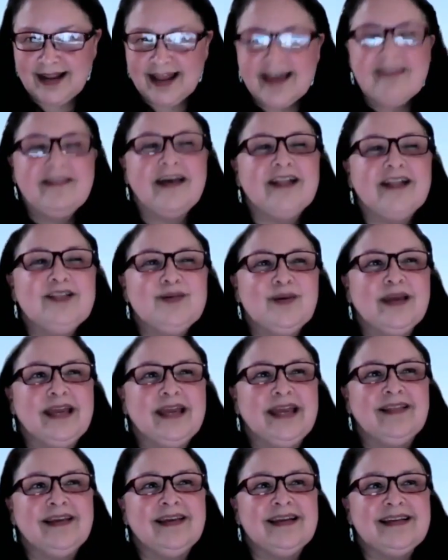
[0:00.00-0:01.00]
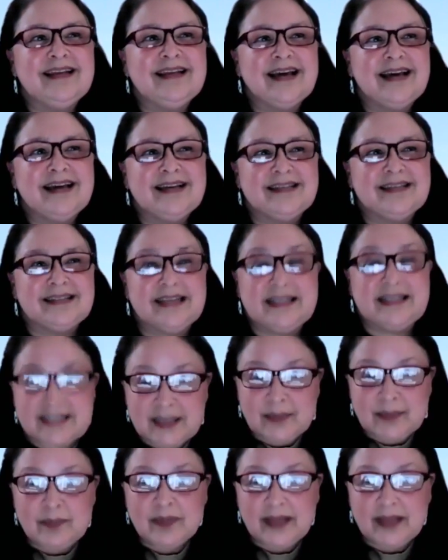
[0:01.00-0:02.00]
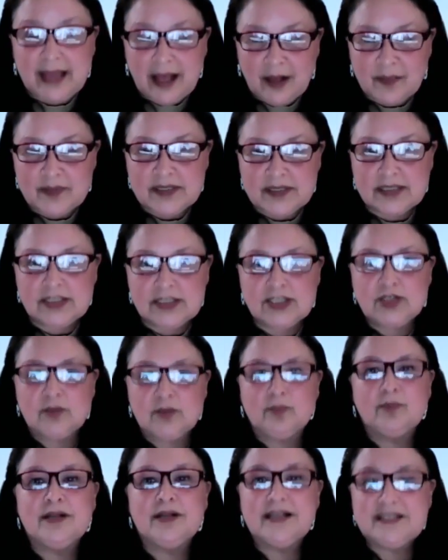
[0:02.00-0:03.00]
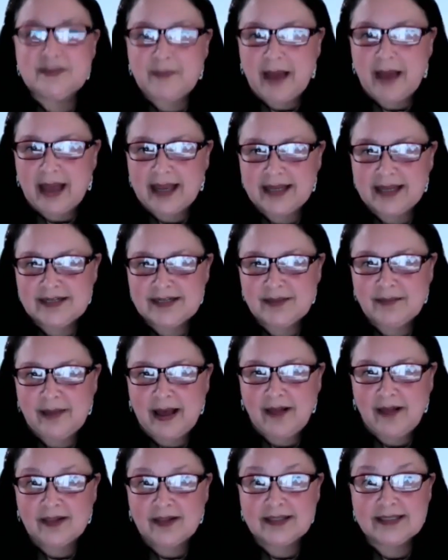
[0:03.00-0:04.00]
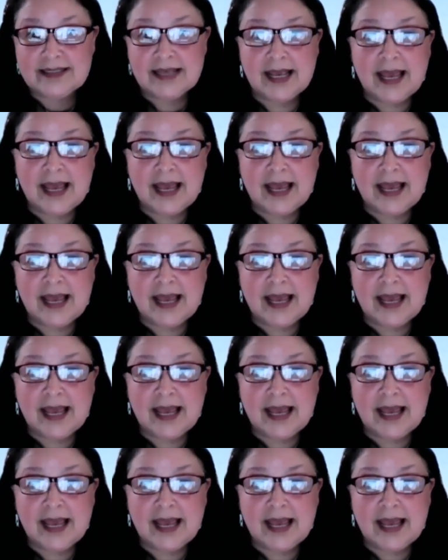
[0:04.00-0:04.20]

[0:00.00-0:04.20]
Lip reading: That's what healing does. It simply helps us to put us back into balance.